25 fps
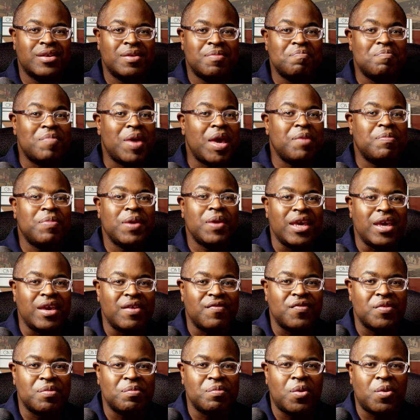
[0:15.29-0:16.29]
maybe
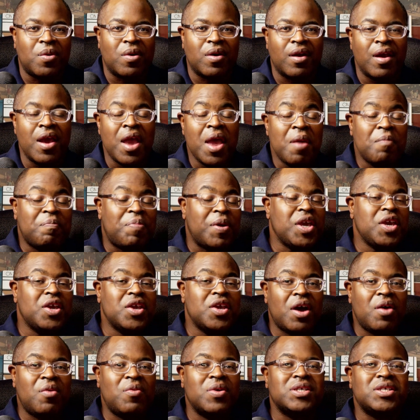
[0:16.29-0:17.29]
even more. But you
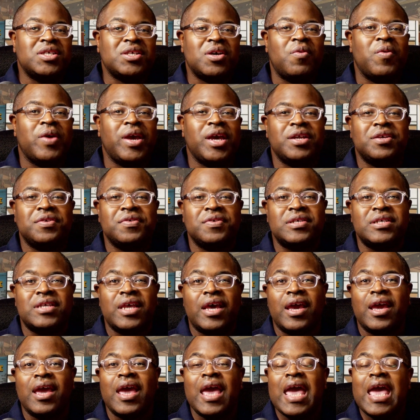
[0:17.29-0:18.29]
know what's so
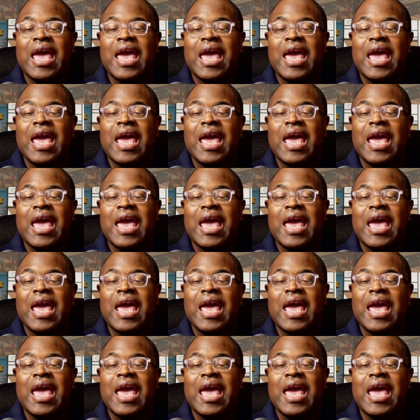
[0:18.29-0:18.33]
interesting?